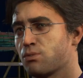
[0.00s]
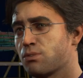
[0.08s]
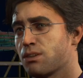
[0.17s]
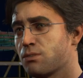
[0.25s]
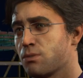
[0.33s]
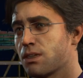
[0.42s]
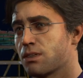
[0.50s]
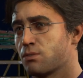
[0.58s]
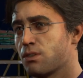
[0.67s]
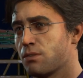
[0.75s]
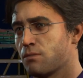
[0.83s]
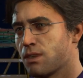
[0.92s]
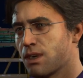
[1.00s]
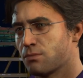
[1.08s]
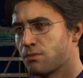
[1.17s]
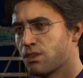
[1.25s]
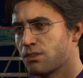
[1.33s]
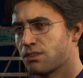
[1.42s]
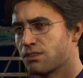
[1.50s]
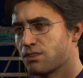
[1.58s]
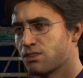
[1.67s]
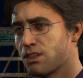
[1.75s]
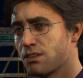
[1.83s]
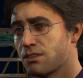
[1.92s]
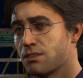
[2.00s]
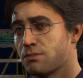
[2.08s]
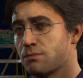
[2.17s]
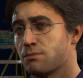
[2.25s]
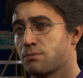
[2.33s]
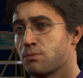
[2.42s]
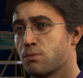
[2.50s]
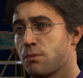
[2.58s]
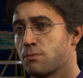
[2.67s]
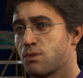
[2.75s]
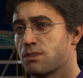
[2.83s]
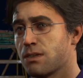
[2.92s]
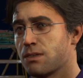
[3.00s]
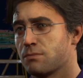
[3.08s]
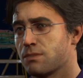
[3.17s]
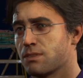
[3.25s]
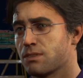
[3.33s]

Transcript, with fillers: Pym. Do you think we could run over the numbers just one more time.